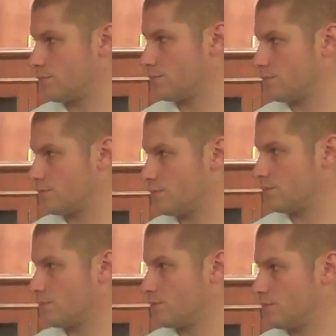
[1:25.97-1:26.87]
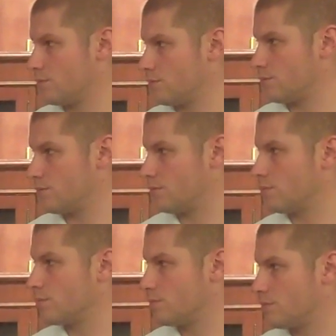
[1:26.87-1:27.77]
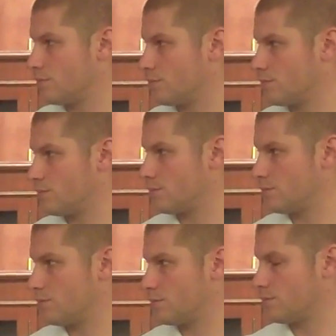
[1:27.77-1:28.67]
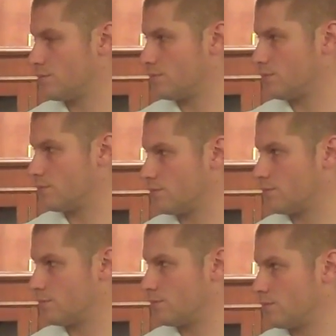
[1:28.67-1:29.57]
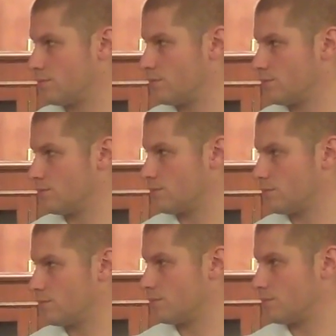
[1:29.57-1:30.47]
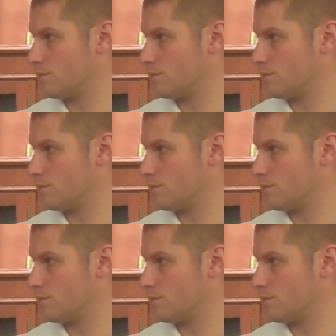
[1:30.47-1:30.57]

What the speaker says: (silent)